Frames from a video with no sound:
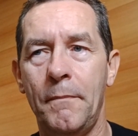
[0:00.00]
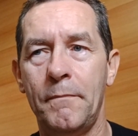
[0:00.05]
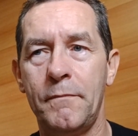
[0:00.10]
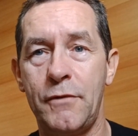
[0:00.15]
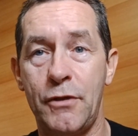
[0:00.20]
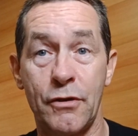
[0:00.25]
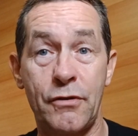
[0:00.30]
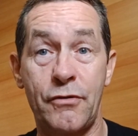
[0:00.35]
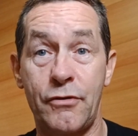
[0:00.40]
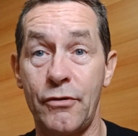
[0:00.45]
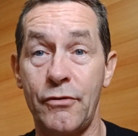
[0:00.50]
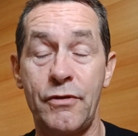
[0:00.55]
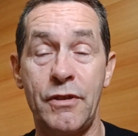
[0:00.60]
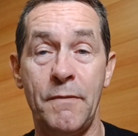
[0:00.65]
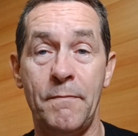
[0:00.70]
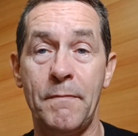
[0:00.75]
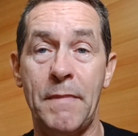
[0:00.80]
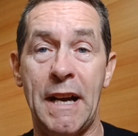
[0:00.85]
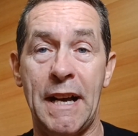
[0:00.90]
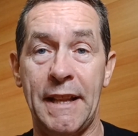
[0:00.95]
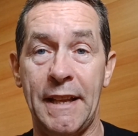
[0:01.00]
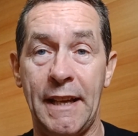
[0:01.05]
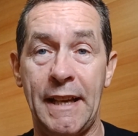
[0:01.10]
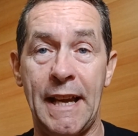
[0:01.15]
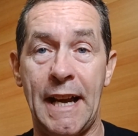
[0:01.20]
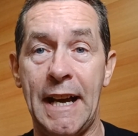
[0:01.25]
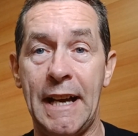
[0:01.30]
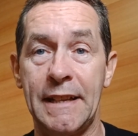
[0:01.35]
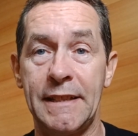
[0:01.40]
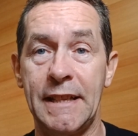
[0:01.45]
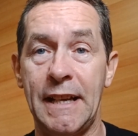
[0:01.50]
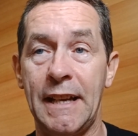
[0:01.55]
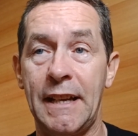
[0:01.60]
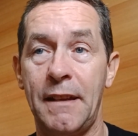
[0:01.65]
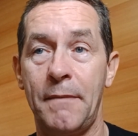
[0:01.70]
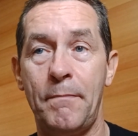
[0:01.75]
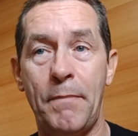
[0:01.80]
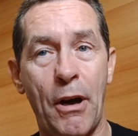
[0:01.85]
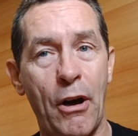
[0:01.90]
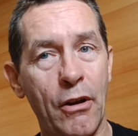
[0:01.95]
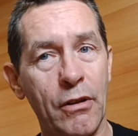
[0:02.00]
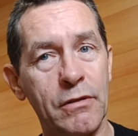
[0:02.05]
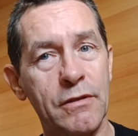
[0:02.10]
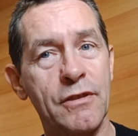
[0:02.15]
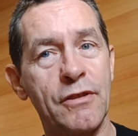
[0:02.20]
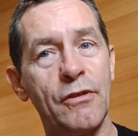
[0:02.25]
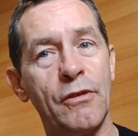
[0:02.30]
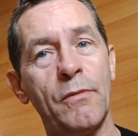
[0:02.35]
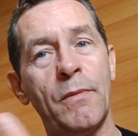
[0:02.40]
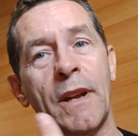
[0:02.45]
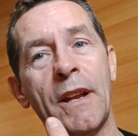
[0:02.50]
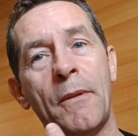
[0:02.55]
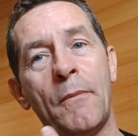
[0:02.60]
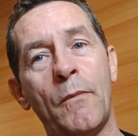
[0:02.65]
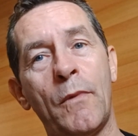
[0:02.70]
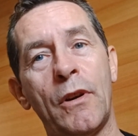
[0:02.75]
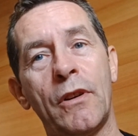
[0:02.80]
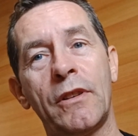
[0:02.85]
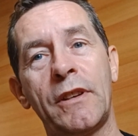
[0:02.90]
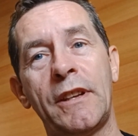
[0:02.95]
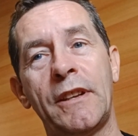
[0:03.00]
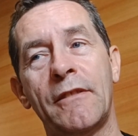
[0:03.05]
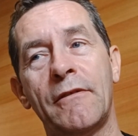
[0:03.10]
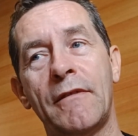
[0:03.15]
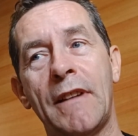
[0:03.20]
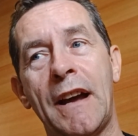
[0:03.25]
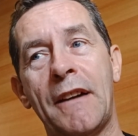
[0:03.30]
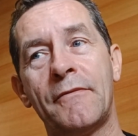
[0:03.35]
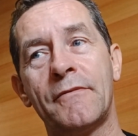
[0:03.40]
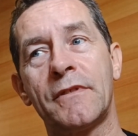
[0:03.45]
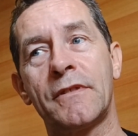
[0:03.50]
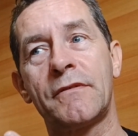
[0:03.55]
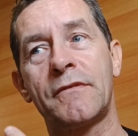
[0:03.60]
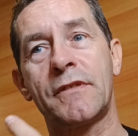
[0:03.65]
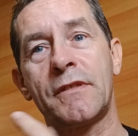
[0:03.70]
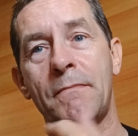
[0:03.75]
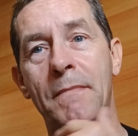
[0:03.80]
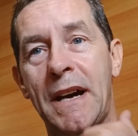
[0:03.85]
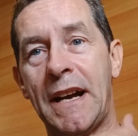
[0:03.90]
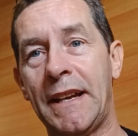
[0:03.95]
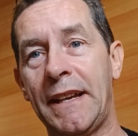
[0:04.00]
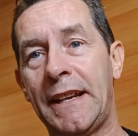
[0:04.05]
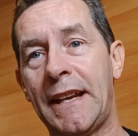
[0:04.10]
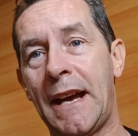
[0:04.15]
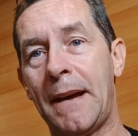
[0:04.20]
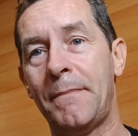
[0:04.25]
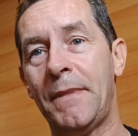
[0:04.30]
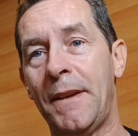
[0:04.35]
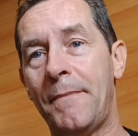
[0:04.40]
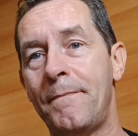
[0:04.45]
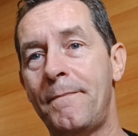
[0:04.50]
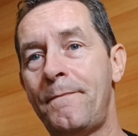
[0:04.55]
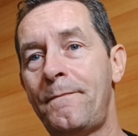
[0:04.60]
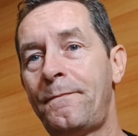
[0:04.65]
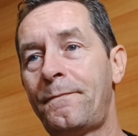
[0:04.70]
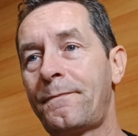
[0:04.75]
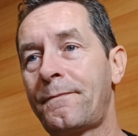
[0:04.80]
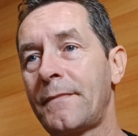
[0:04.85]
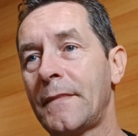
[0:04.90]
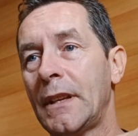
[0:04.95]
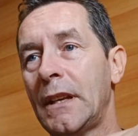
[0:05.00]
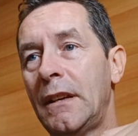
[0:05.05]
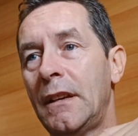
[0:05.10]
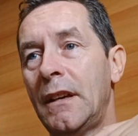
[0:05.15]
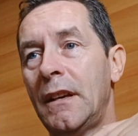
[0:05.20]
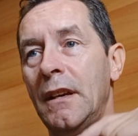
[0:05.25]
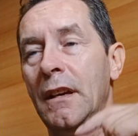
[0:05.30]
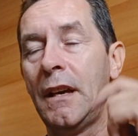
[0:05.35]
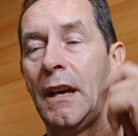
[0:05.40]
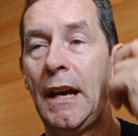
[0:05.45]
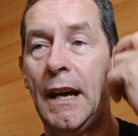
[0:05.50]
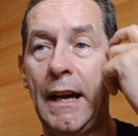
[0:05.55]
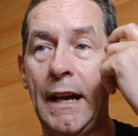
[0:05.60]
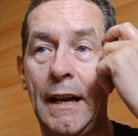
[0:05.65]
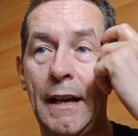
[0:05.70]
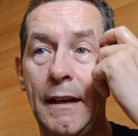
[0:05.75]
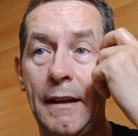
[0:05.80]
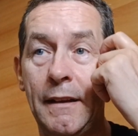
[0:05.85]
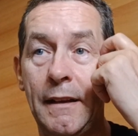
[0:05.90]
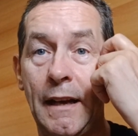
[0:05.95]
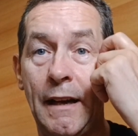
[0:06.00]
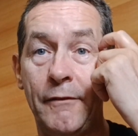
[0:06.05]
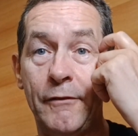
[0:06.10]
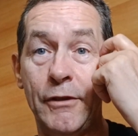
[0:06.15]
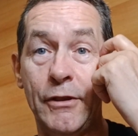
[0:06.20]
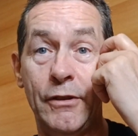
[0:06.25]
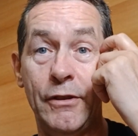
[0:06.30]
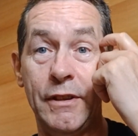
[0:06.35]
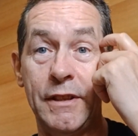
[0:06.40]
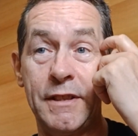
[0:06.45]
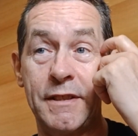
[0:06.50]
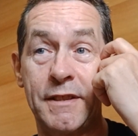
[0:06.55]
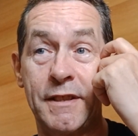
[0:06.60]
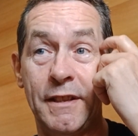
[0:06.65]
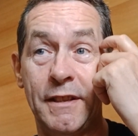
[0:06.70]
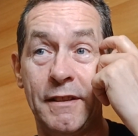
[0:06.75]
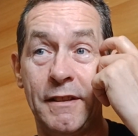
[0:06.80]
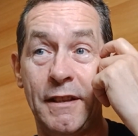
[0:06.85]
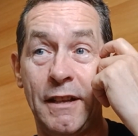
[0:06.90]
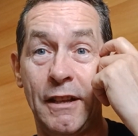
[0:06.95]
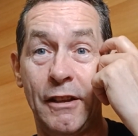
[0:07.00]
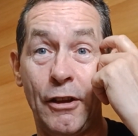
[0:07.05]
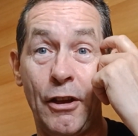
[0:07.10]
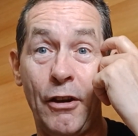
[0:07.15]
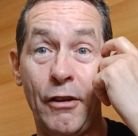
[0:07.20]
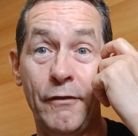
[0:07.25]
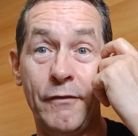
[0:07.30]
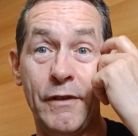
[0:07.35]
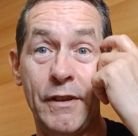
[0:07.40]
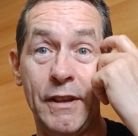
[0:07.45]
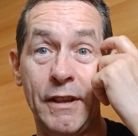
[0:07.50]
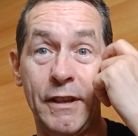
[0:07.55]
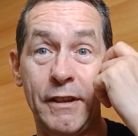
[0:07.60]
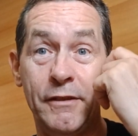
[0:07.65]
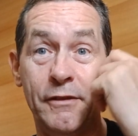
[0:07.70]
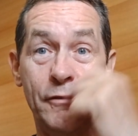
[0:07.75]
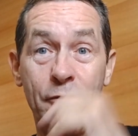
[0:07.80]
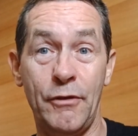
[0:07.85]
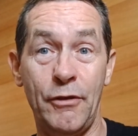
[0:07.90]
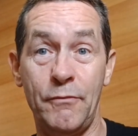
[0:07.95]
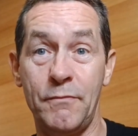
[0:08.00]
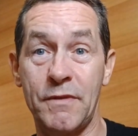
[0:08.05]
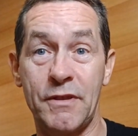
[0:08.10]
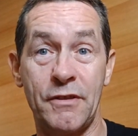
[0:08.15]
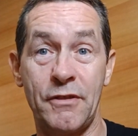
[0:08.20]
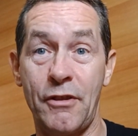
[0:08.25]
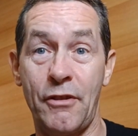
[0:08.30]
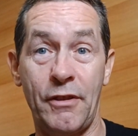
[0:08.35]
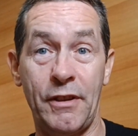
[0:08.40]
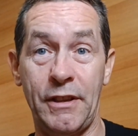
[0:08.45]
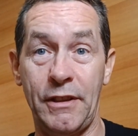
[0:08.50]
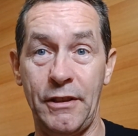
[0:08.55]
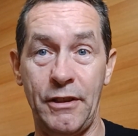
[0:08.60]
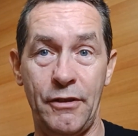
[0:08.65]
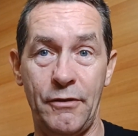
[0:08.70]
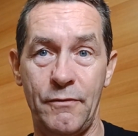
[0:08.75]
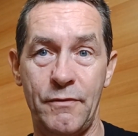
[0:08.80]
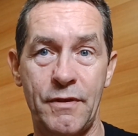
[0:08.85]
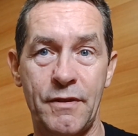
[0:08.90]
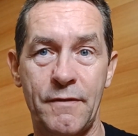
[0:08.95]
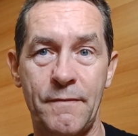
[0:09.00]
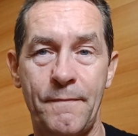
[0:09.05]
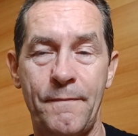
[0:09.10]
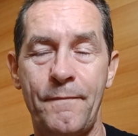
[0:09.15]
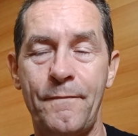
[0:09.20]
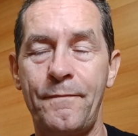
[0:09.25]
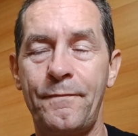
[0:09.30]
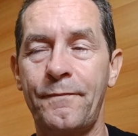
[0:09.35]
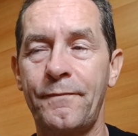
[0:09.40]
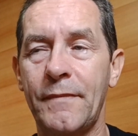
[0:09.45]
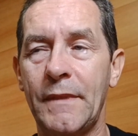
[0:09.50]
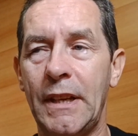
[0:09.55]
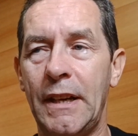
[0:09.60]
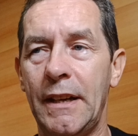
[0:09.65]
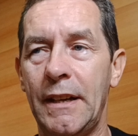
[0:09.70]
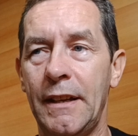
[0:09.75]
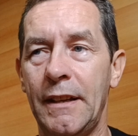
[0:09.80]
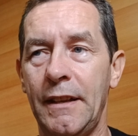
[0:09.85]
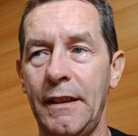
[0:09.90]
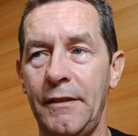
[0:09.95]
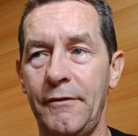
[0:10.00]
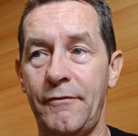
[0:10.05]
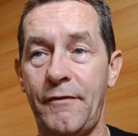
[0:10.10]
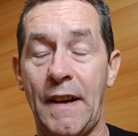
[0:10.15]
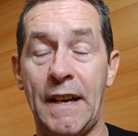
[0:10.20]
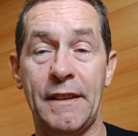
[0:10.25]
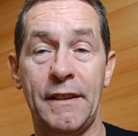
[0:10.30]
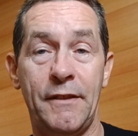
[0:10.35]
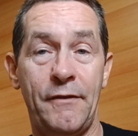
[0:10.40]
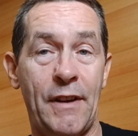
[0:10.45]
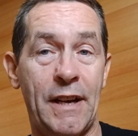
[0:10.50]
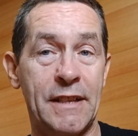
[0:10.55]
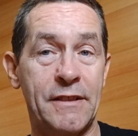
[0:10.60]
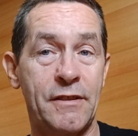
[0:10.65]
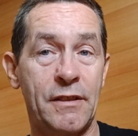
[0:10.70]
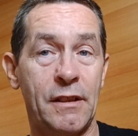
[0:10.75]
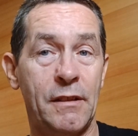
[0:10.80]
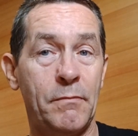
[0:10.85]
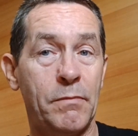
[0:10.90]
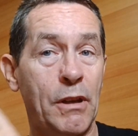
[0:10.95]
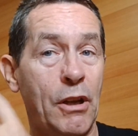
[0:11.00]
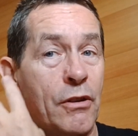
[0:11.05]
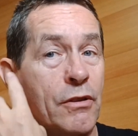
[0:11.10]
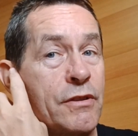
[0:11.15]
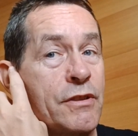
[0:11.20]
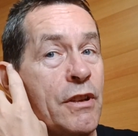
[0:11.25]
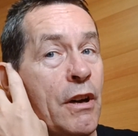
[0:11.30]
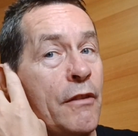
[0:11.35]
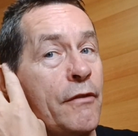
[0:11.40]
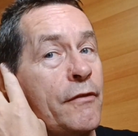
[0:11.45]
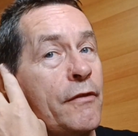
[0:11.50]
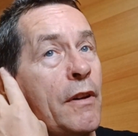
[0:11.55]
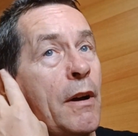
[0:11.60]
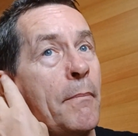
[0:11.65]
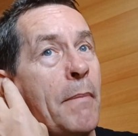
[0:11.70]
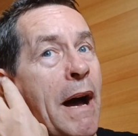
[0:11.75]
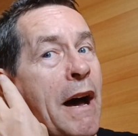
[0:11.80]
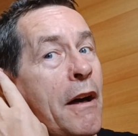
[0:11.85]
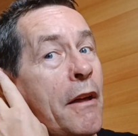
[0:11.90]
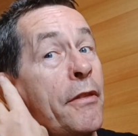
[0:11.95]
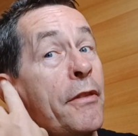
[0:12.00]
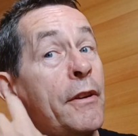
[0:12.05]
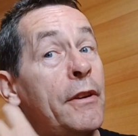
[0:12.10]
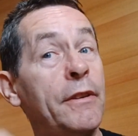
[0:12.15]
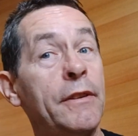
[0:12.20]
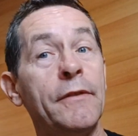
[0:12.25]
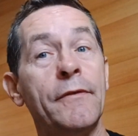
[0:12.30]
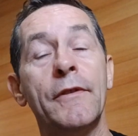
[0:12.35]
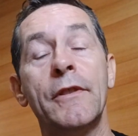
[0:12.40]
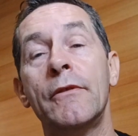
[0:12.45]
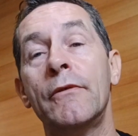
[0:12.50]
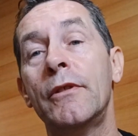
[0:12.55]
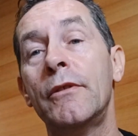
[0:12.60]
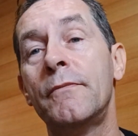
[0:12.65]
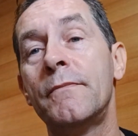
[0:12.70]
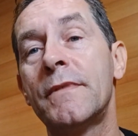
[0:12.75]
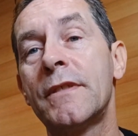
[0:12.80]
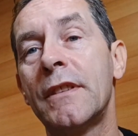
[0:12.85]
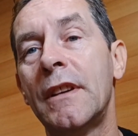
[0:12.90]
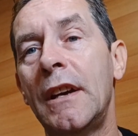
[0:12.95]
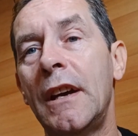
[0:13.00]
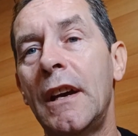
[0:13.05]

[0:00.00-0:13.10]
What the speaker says: just judging by the car deck. But also when I'm walking around to my cabin, I've noticed that a lot of the rooms are not in use. In fact, they've actually blocked off about a third of the rooms.